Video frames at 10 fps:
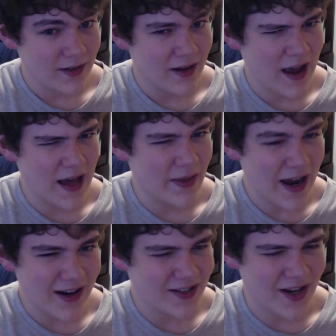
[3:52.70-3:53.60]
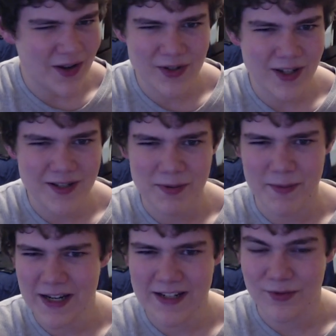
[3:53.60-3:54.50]
and that costs hundred dollars per
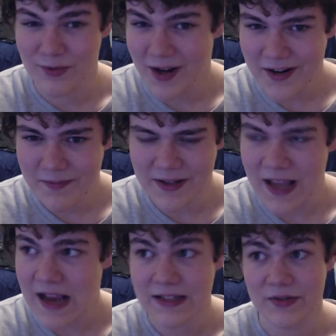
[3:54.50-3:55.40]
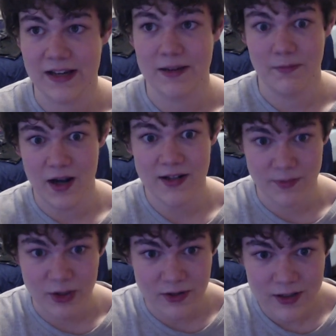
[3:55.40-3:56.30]
minute to run. But that sounds like impossible.